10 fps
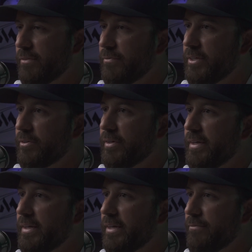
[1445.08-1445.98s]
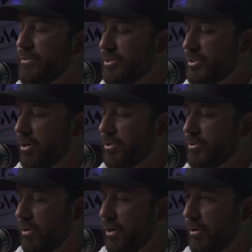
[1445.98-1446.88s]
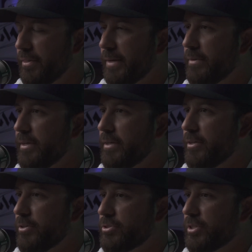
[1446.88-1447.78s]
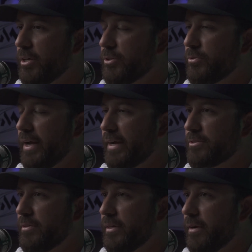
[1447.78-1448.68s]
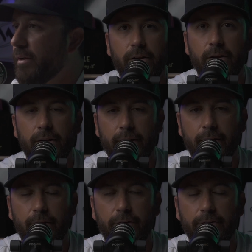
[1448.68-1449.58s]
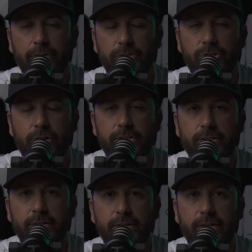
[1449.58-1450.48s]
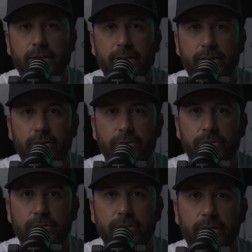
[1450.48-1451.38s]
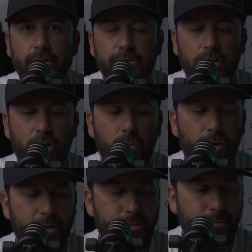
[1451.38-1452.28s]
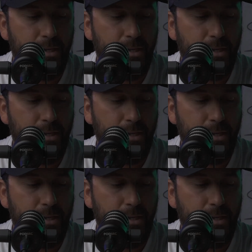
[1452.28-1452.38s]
field. If you start to learn them, you'll start to actually earn their trust, and it goes a long ways.